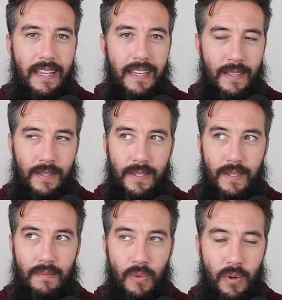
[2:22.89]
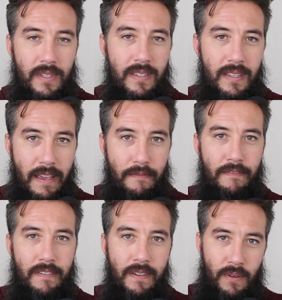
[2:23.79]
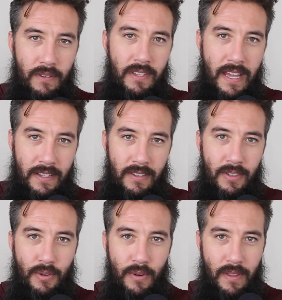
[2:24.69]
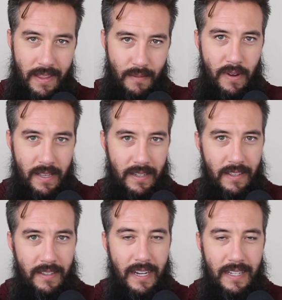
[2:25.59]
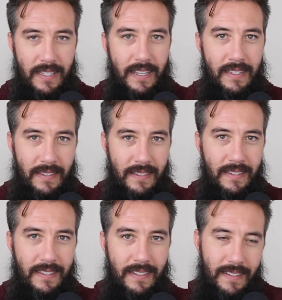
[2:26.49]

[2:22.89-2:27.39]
is more safe and secure than the President of the United States is.